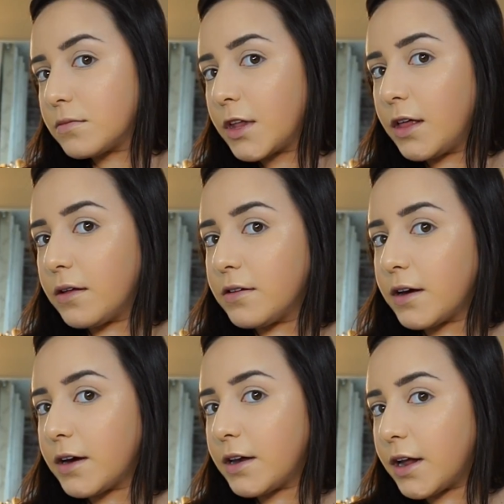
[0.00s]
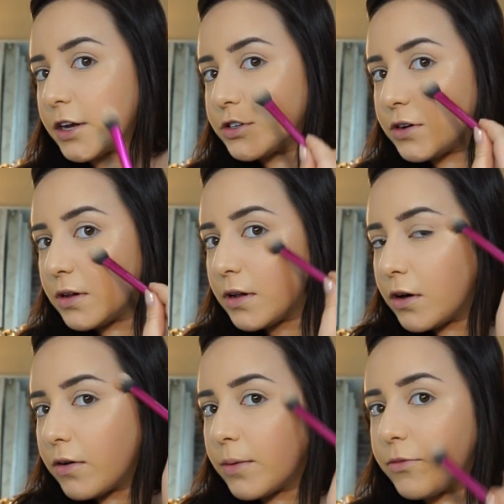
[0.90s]
It looks like a natural glow.
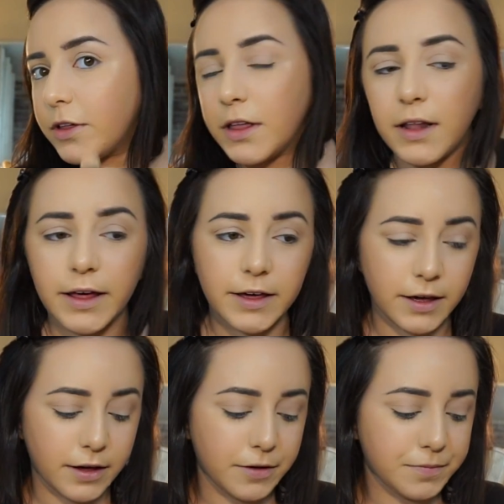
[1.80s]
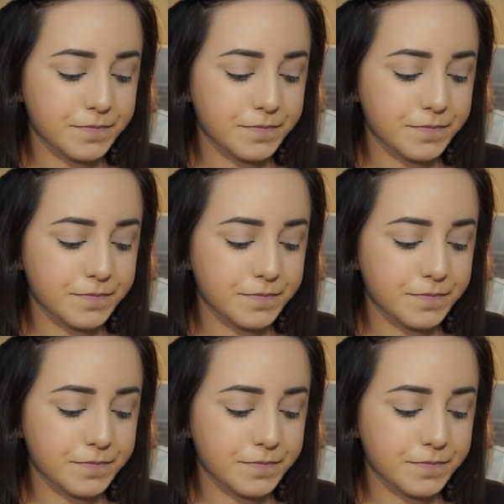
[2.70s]
I'm really liking it.